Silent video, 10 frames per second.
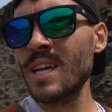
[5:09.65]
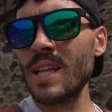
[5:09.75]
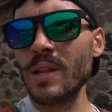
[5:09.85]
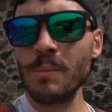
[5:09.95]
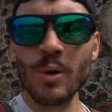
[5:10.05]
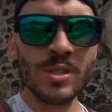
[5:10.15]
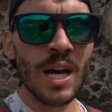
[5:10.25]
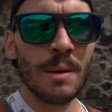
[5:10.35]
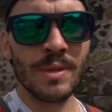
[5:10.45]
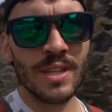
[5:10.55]
Now the most
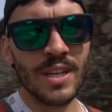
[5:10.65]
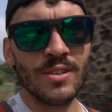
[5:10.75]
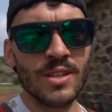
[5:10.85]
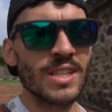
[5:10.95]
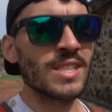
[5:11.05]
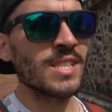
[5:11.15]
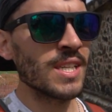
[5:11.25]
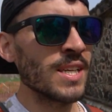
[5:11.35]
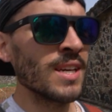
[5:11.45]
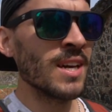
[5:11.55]
common thing you're gonna
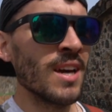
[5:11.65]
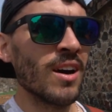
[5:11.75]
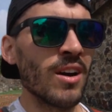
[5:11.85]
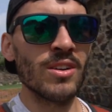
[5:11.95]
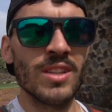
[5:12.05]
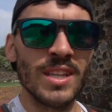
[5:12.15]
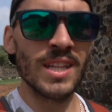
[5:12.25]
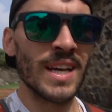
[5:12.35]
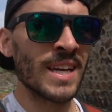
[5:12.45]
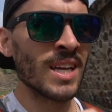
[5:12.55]
see are the
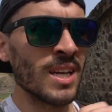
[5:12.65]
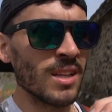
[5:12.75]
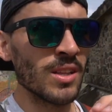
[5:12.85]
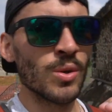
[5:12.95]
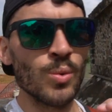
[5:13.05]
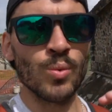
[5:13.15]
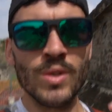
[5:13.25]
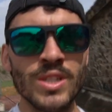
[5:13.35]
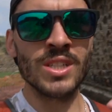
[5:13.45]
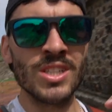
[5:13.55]
like little
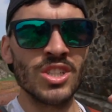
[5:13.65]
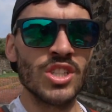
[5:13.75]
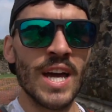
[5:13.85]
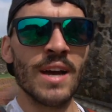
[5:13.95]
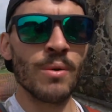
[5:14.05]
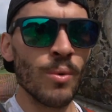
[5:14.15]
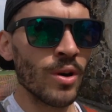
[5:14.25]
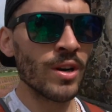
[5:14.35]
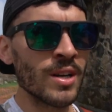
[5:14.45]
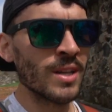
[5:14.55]
wooden
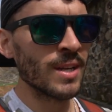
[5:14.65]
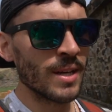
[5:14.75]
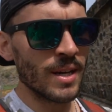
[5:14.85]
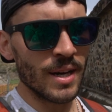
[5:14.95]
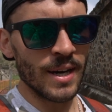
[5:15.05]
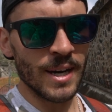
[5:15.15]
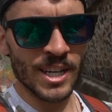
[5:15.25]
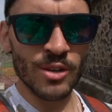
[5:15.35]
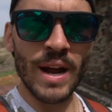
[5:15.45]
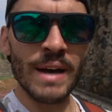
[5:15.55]
jaguar
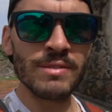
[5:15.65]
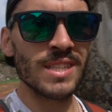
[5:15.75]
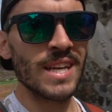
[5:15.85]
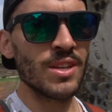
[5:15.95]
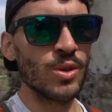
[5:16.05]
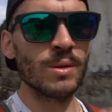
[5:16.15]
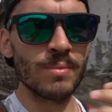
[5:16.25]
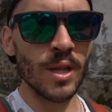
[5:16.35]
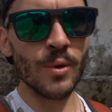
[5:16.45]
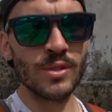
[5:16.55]
crafts that you can
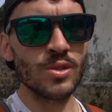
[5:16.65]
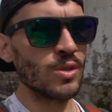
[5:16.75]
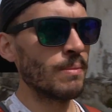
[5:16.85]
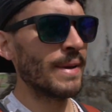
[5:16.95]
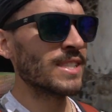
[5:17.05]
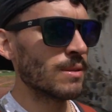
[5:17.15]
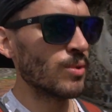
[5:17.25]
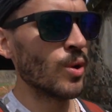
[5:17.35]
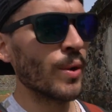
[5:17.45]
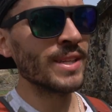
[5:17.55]
blow into to make
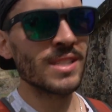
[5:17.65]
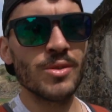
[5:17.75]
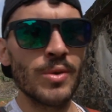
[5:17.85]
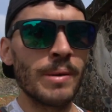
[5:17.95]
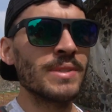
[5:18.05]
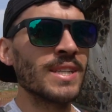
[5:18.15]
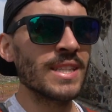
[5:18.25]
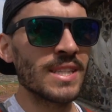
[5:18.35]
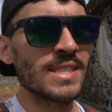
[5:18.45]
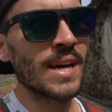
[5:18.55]
some noise to
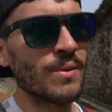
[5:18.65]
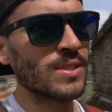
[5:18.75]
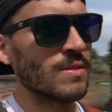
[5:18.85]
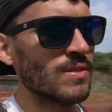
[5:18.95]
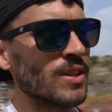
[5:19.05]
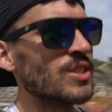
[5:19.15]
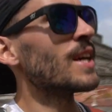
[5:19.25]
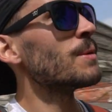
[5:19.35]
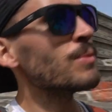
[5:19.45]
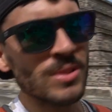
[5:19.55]
imitate the sounds of such
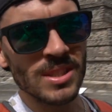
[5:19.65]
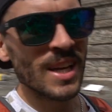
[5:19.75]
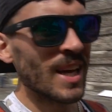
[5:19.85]
animals.